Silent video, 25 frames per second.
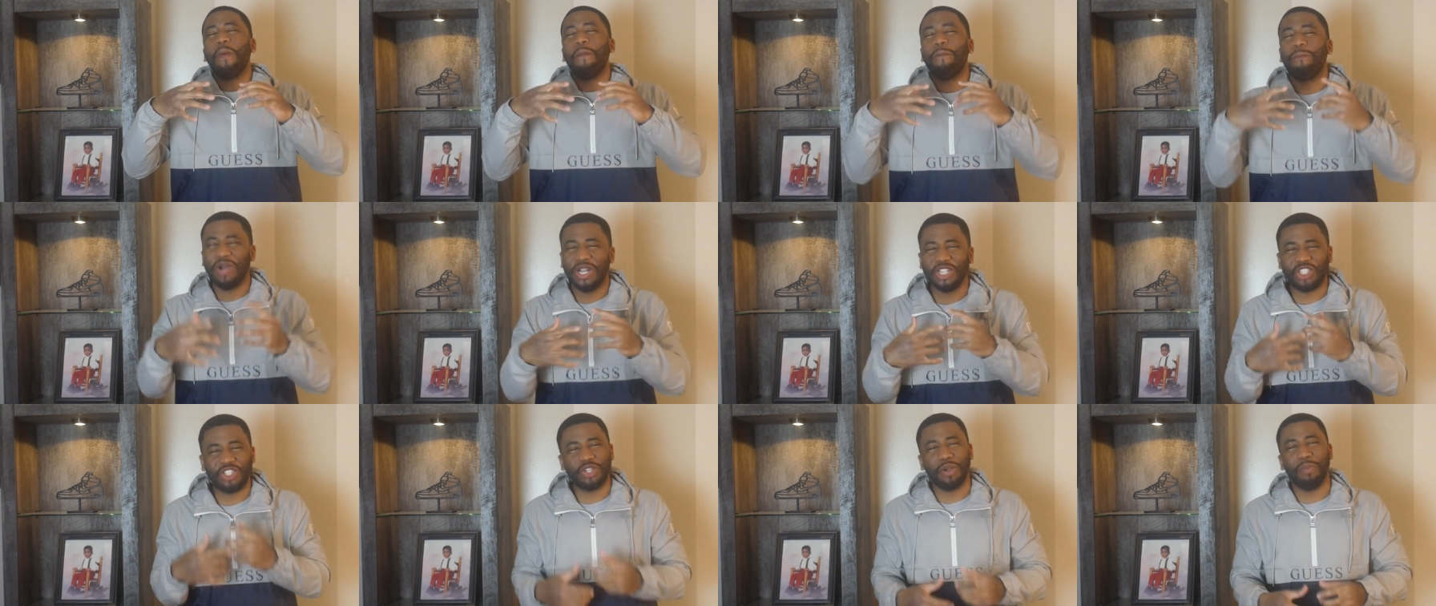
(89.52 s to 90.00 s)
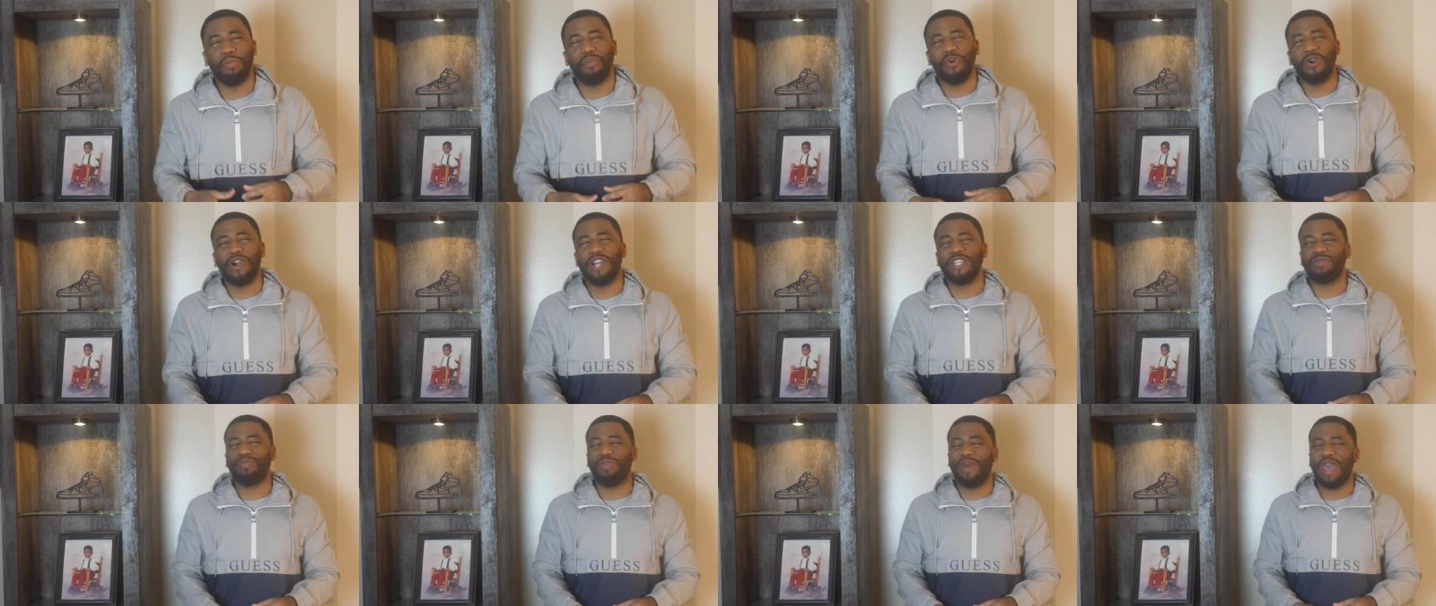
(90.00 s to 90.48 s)
But your
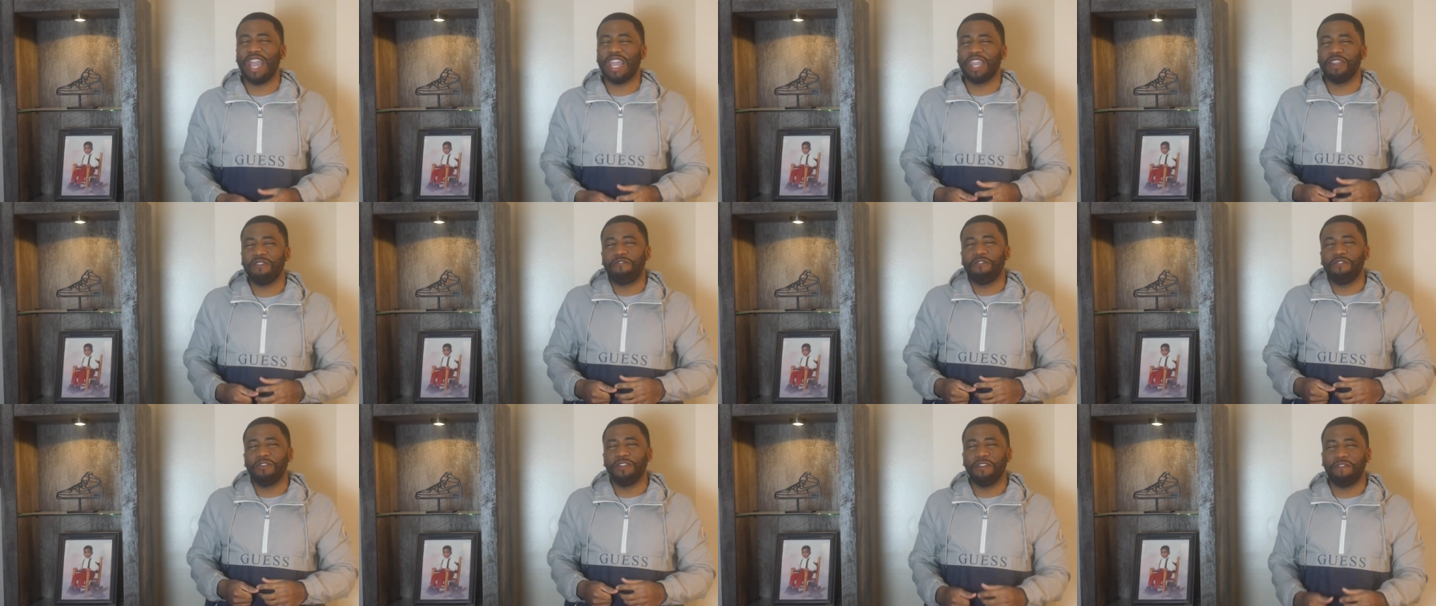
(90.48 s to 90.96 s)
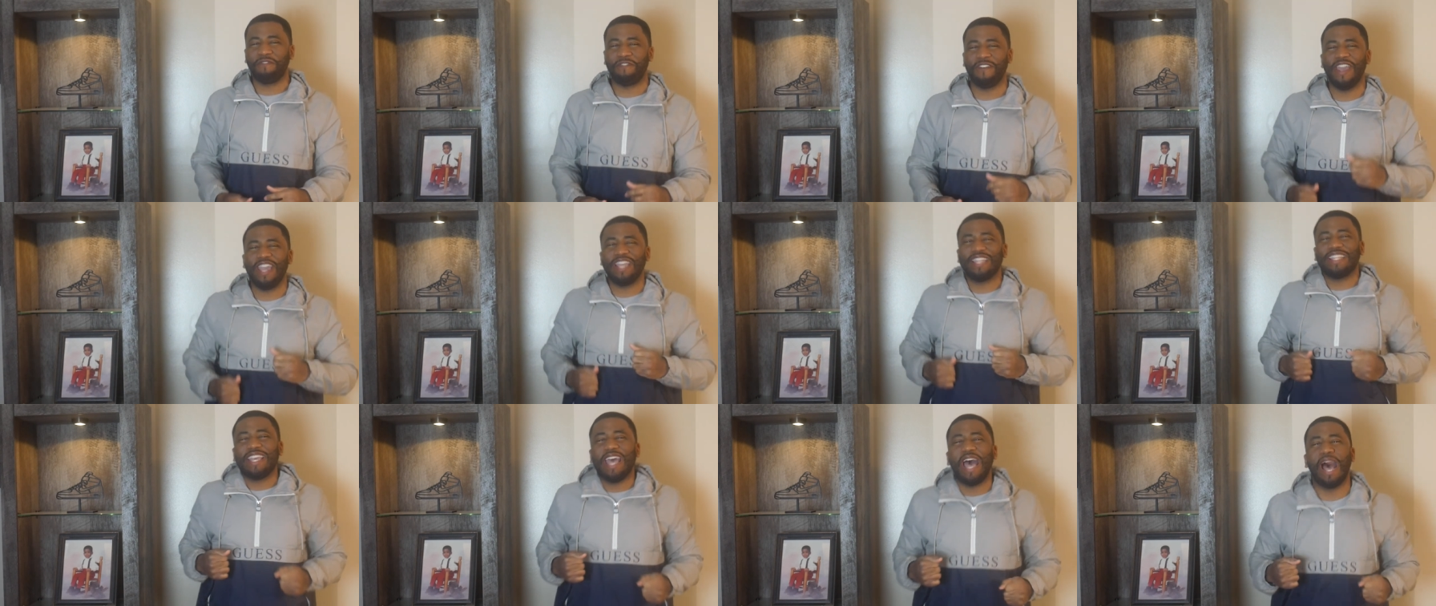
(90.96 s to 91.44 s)
boy's back in full
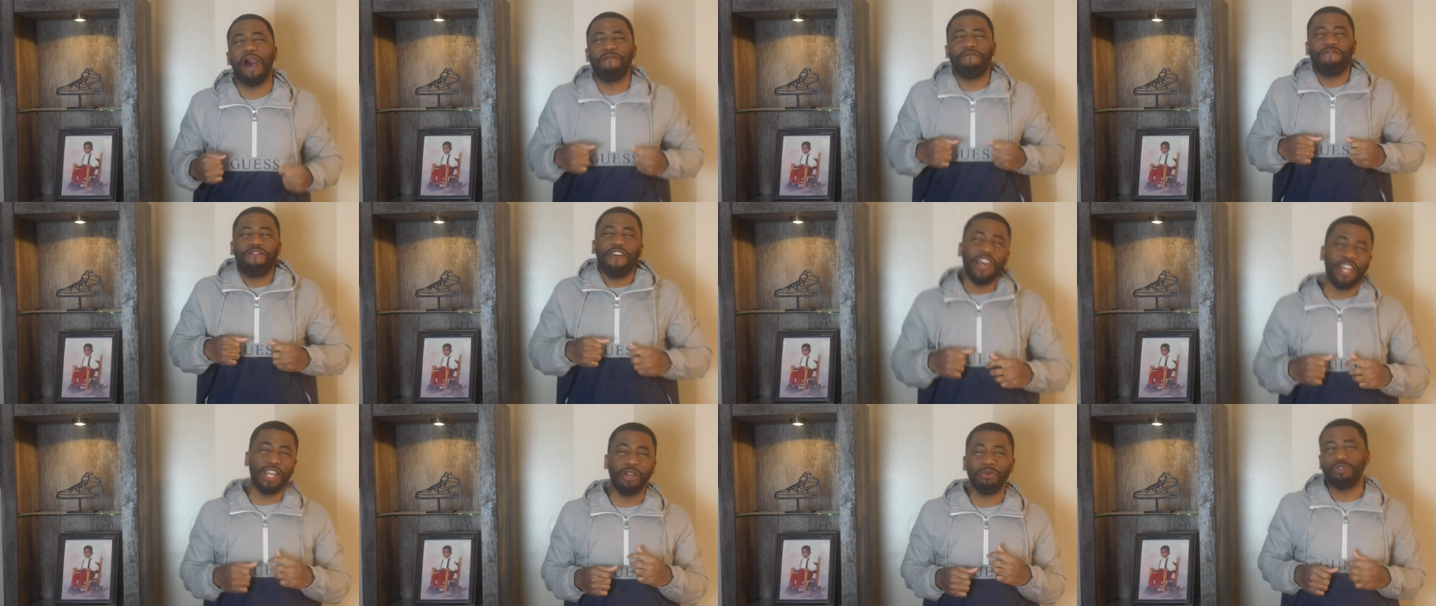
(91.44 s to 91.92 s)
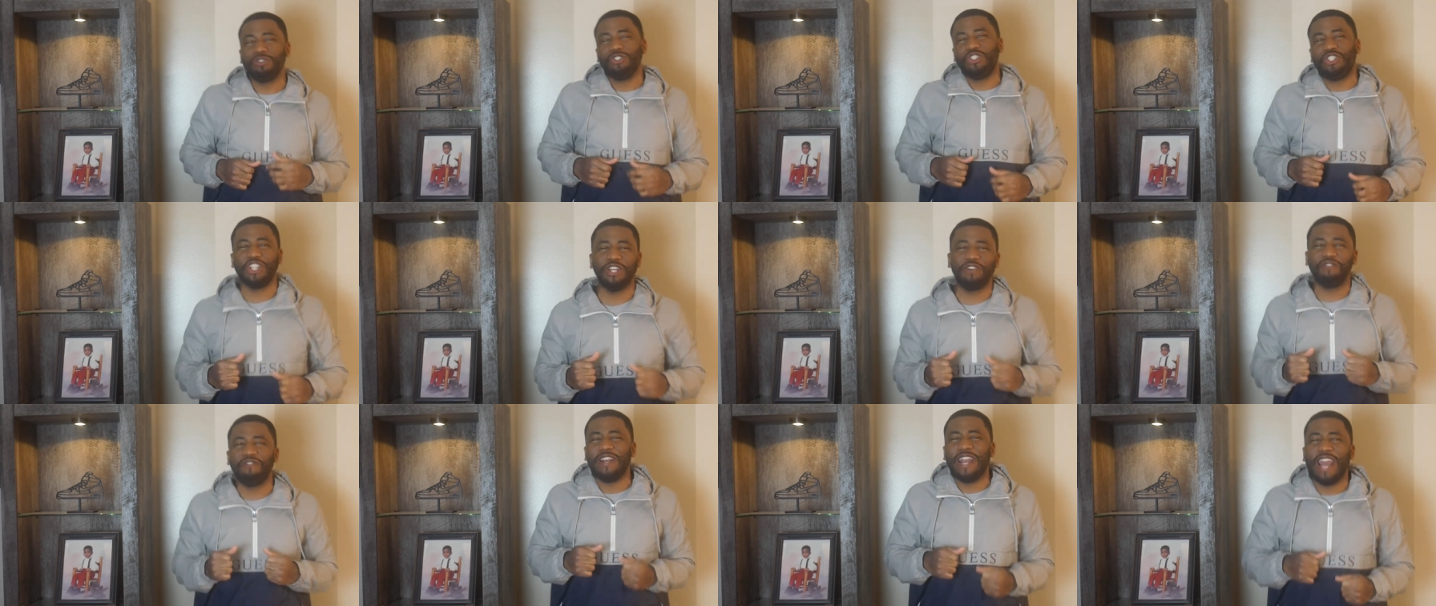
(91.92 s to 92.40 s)
effect. I'm feeling
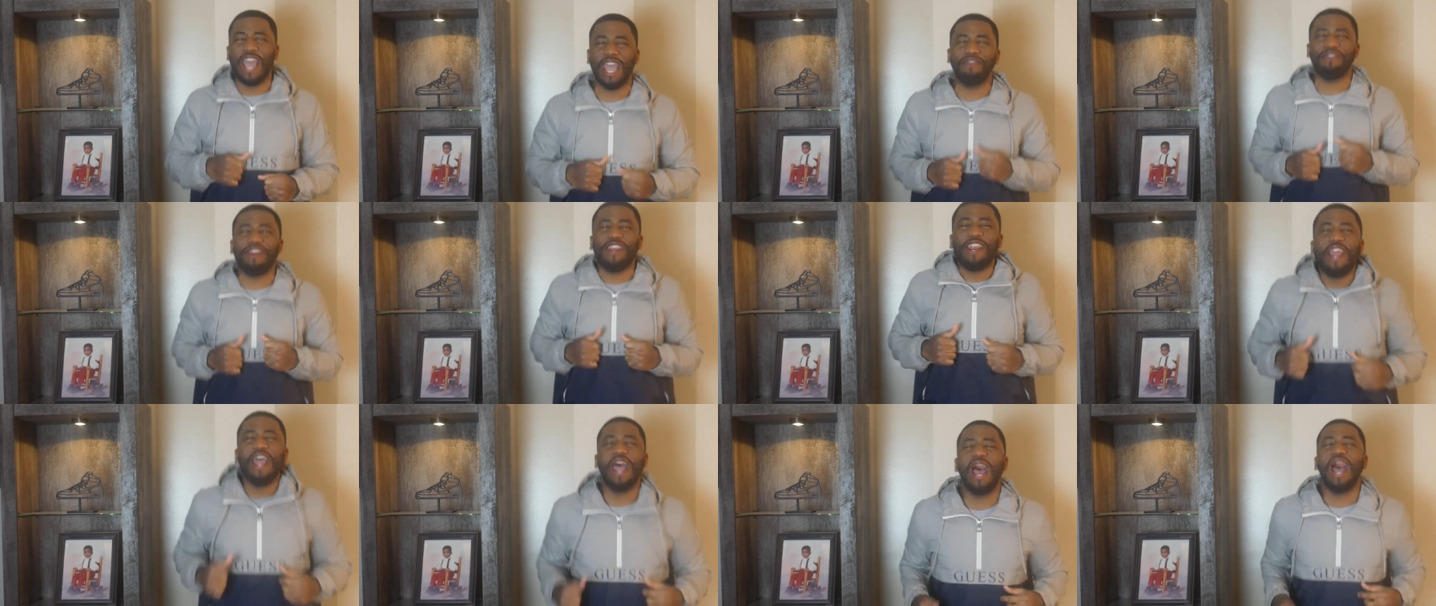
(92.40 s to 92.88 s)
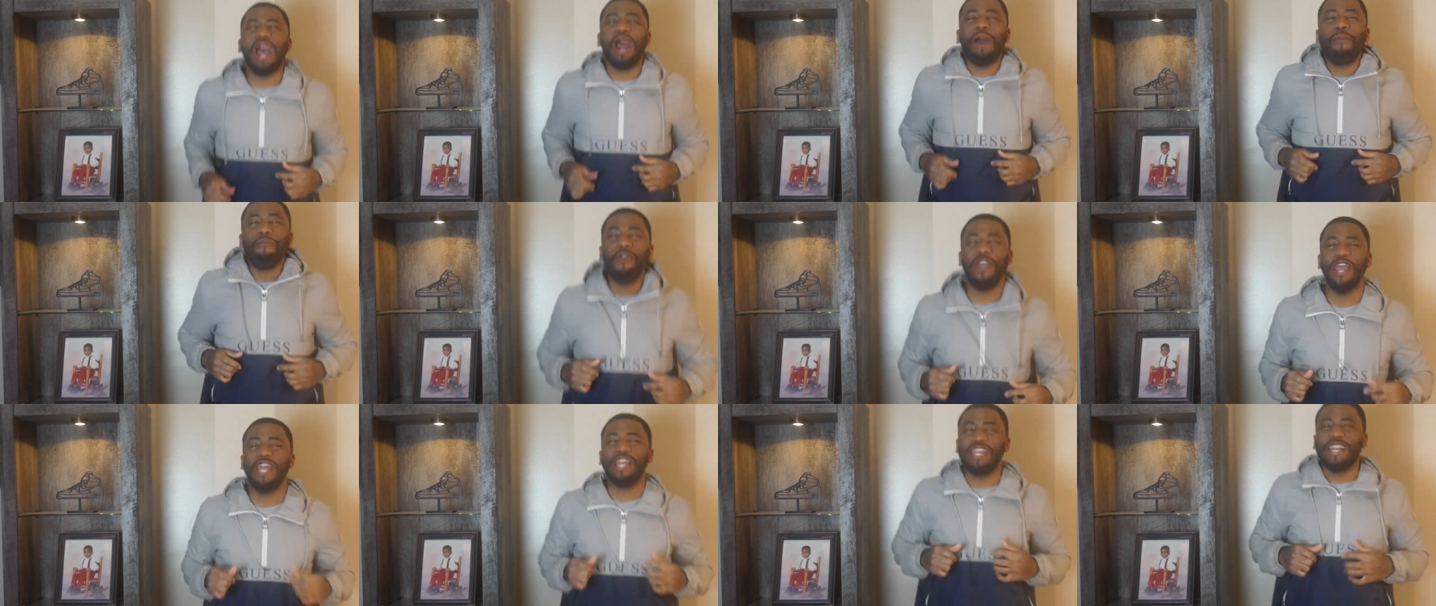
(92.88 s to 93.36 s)
rejuvenated.
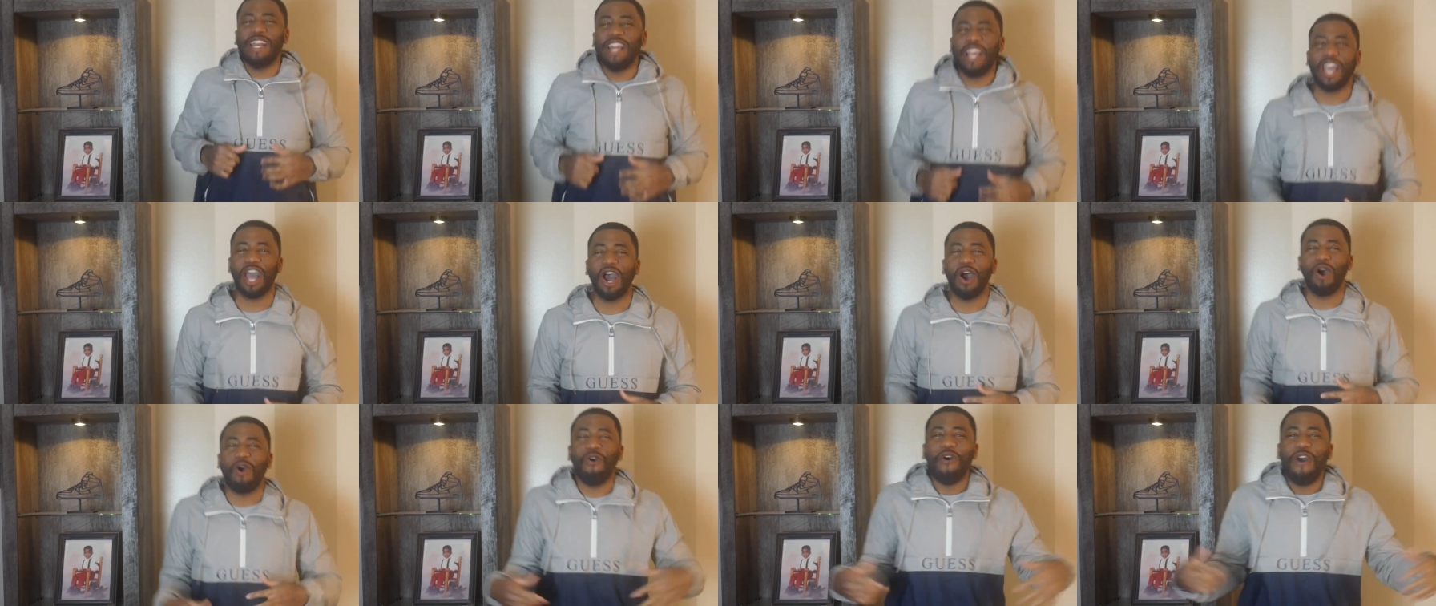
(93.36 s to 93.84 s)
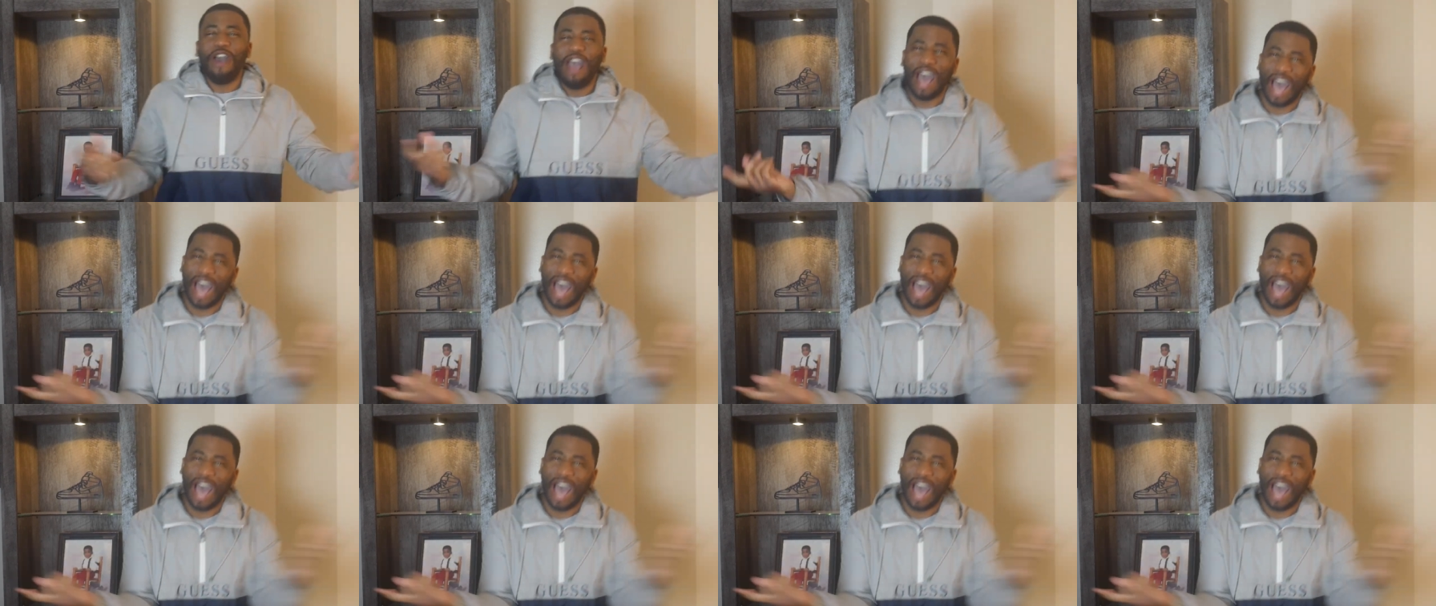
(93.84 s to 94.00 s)
I'm ready to go.